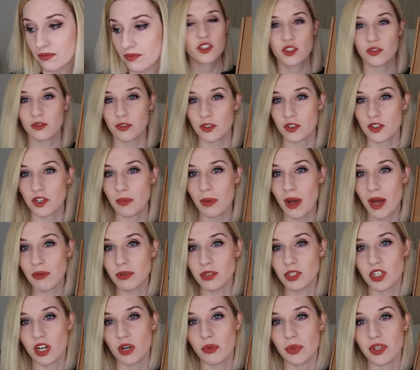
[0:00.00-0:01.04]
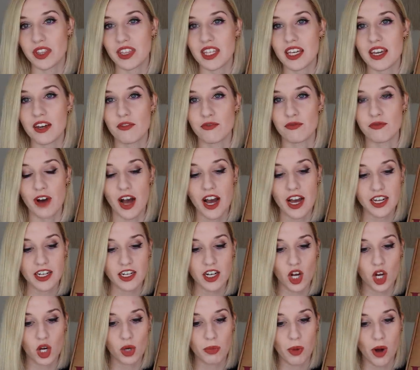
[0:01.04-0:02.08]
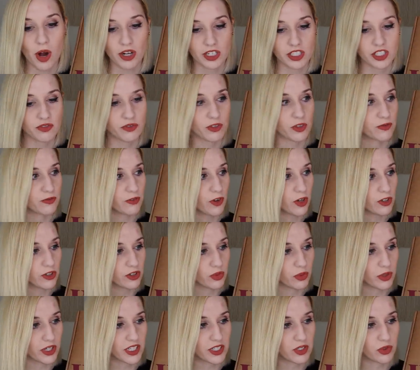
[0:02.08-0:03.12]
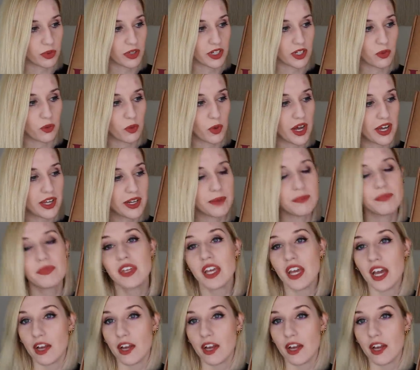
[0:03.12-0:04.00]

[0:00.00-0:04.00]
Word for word: So first up, I will start with the Vine O box for fall 2021.